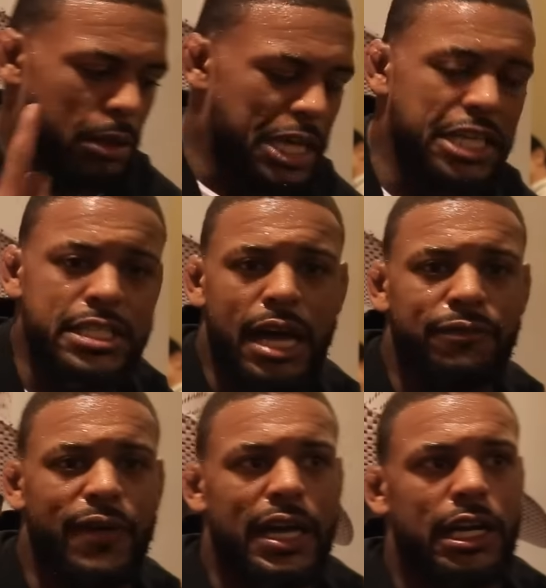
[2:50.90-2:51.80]
He's
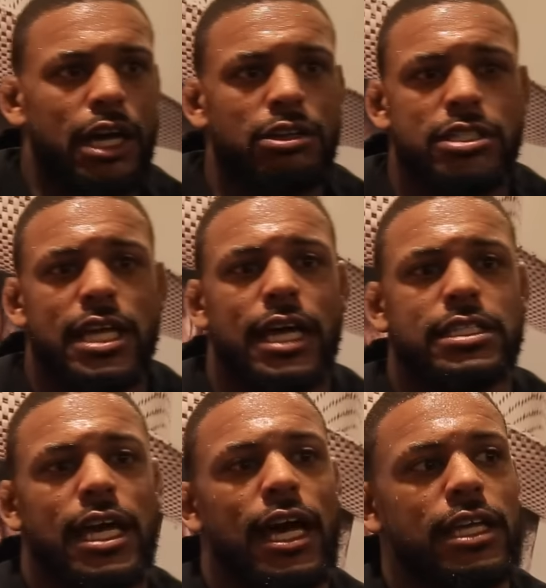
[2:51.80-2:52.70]
not fighting
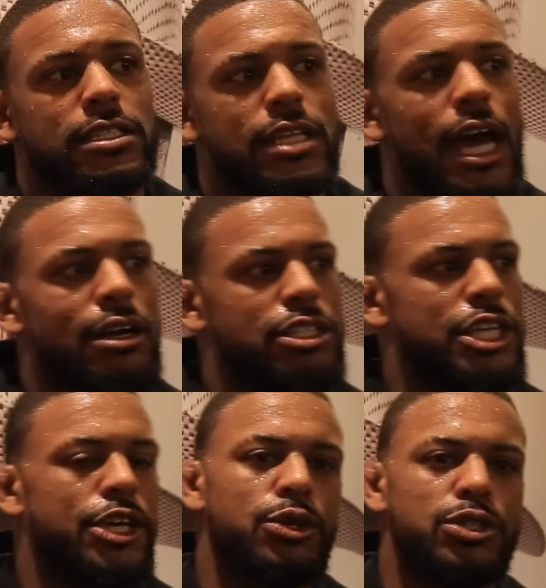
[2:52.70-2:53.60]
undersized guys. Conor's
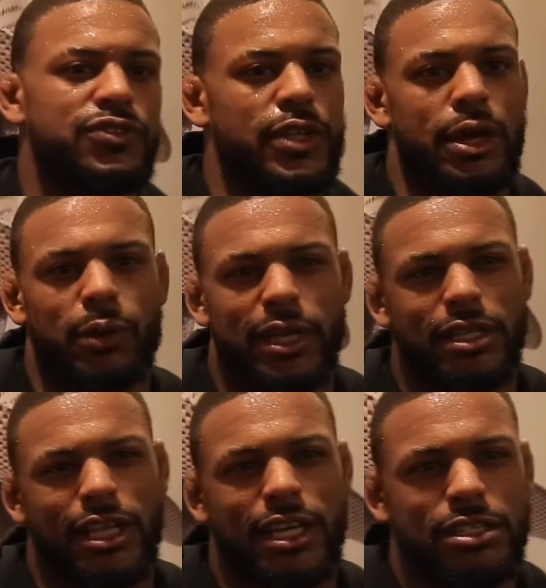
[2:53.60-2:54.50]
huge for that weight
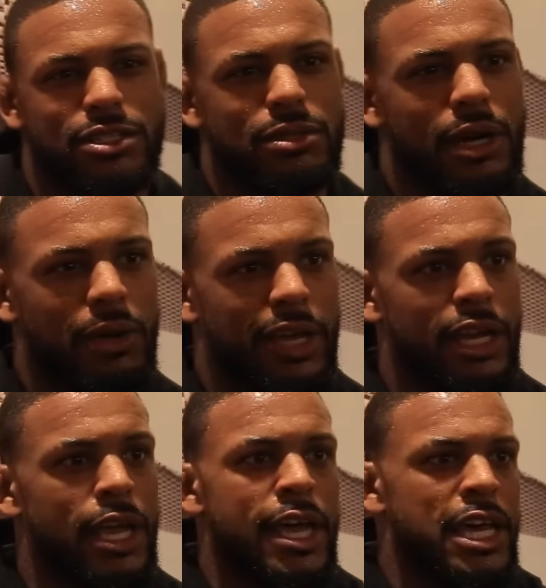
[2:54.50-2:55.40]
class, you know,
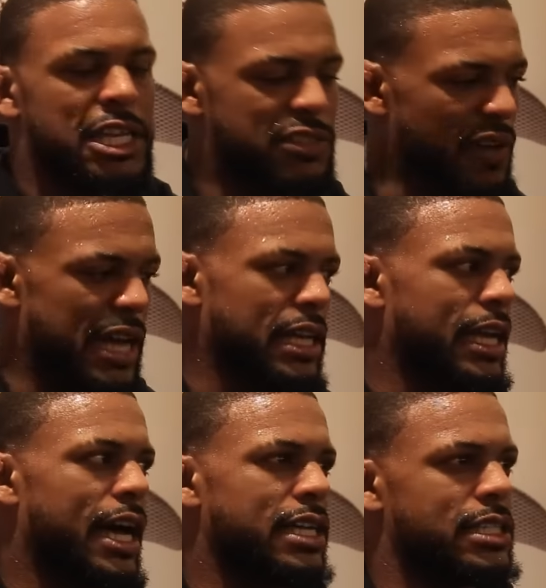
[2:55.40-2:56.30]
and he's fighting
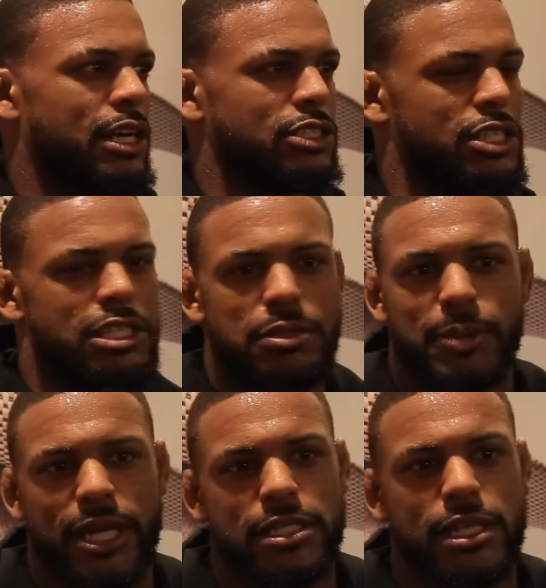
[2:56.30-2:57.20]
guys that are just as
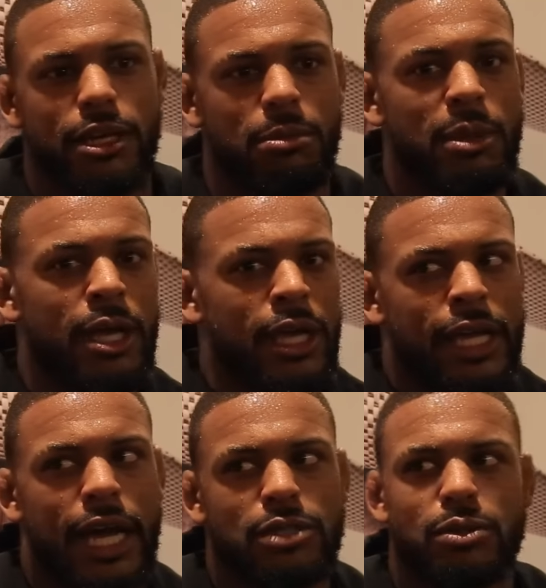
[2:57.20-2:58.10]
big as him,
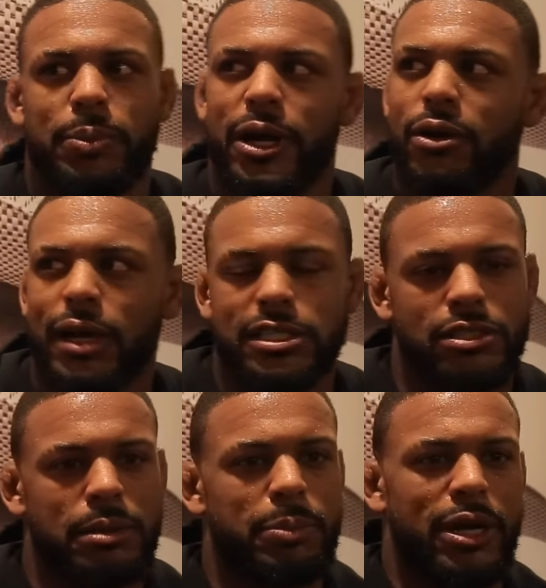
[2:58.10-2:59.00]
guys with better
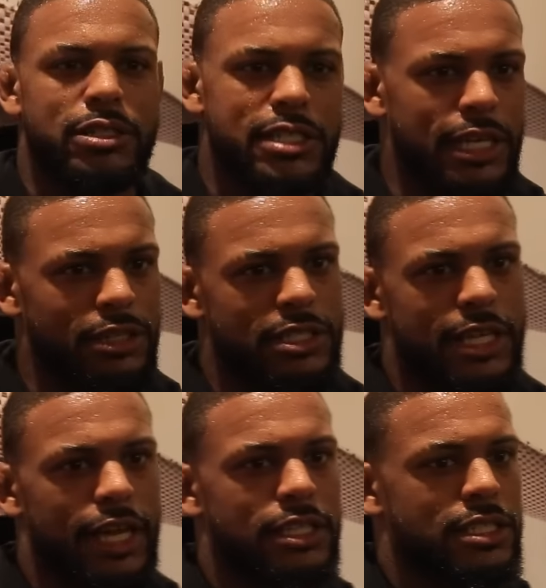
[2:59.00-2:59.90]
wrestling, better skill
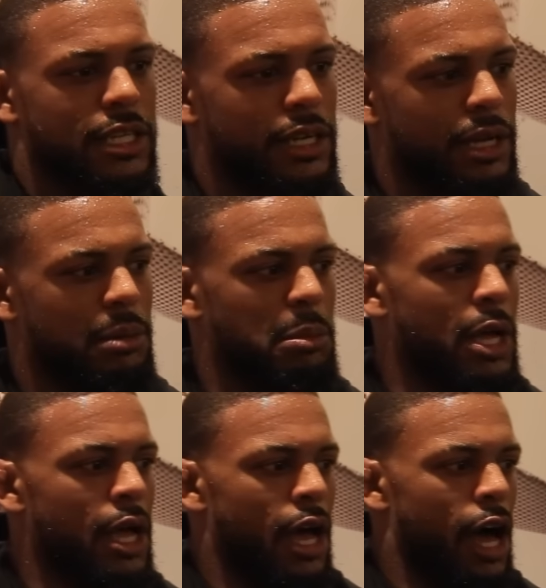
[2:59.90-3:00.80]
sets, and
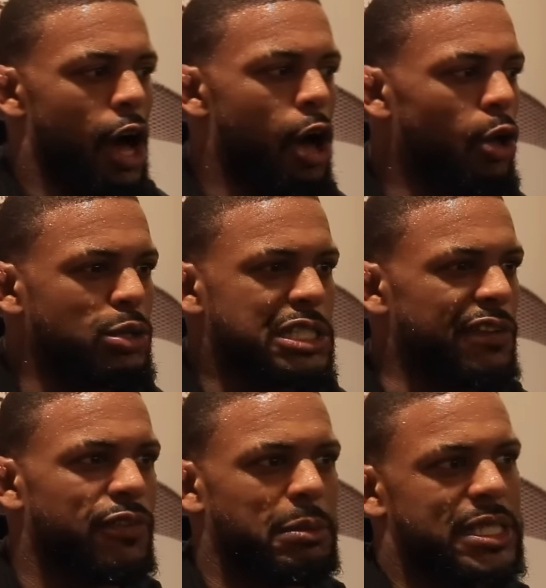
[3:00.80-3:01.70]
um, a whole
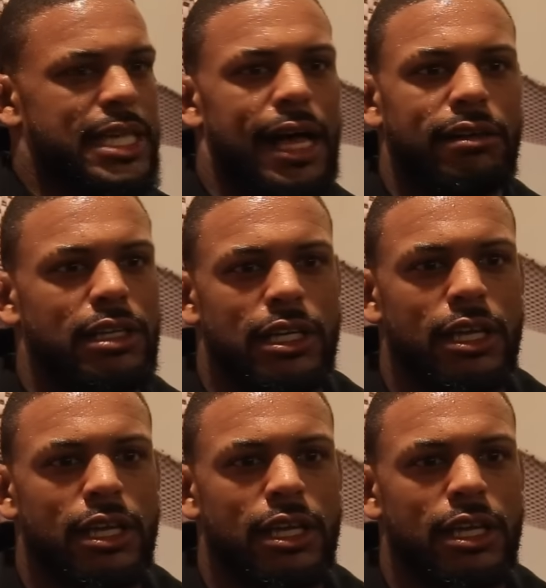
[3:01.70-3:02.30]
different mentality.